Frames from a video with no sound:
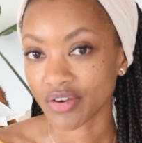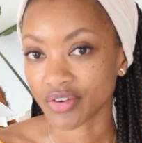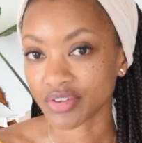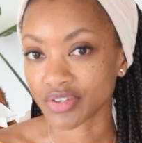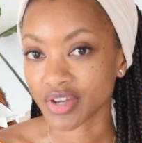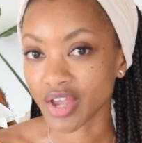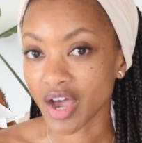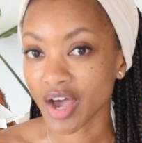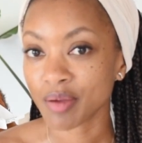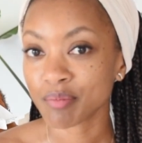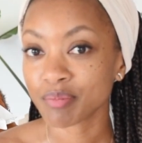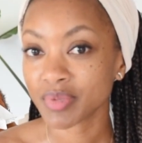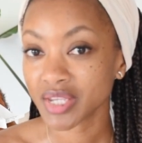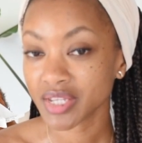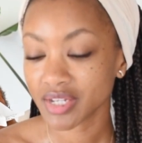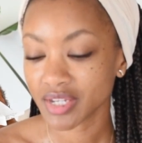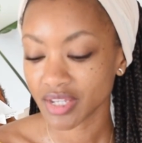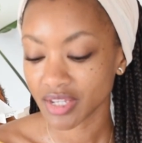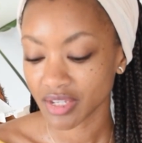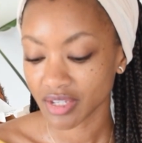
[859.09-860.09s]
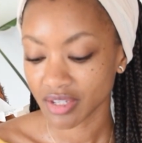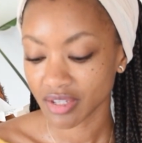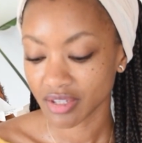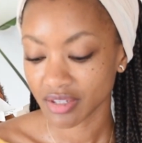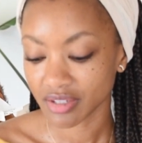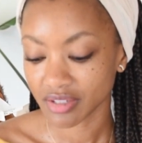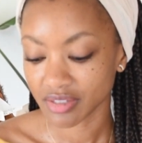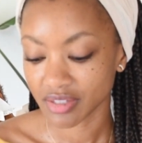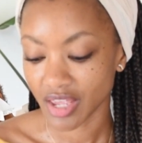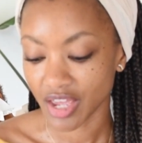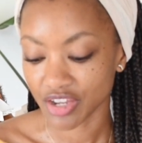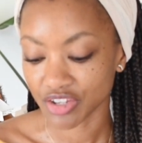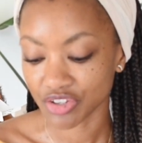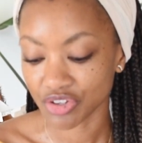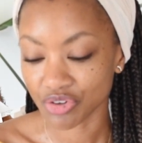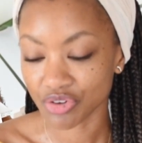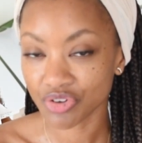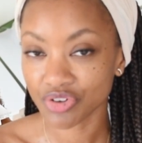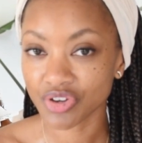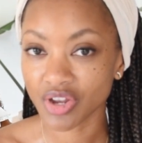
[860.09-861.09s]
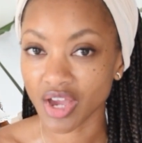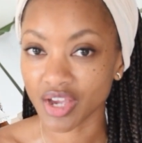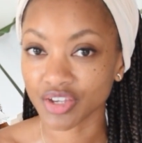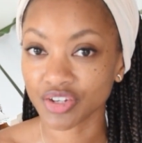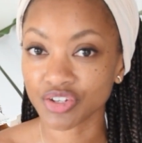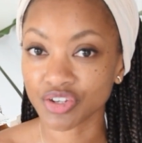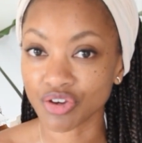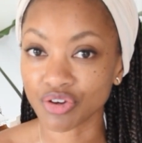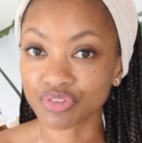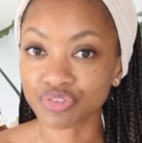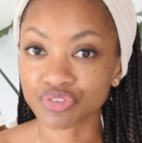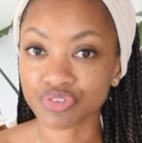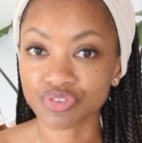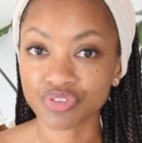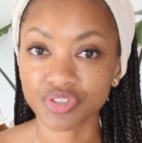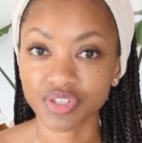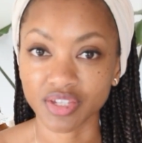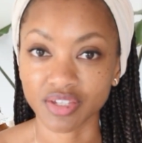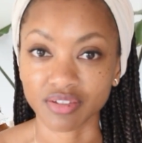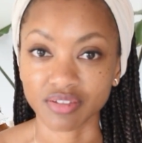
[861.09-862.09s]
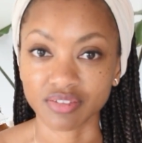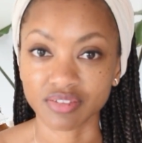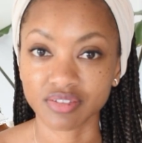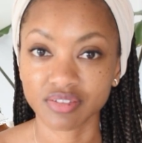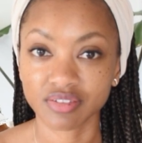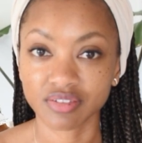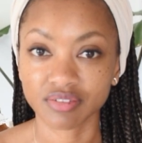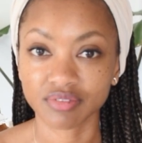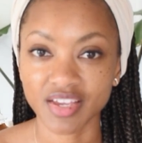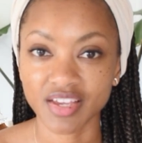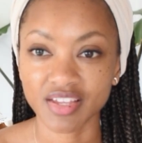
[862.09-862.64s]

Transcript: Not meaning that you're not going to go through things.